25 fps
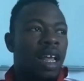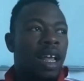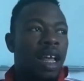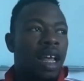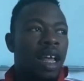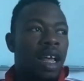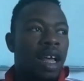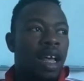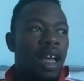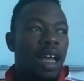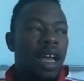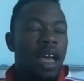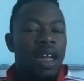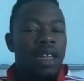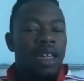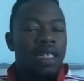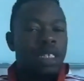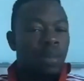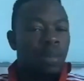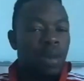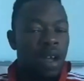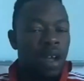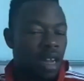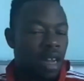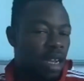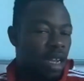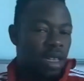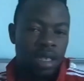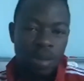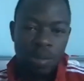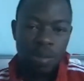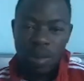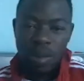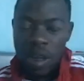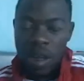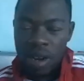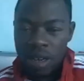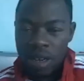it's a, a, like it's a,
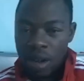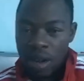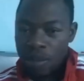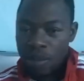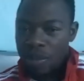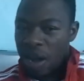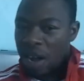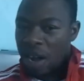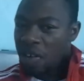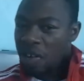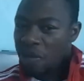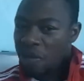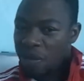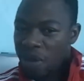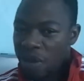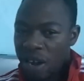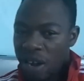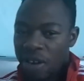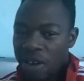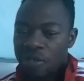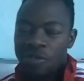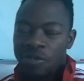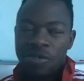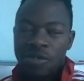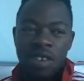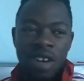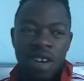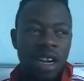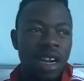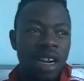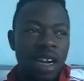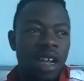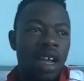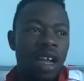a buddy of mine, a friend,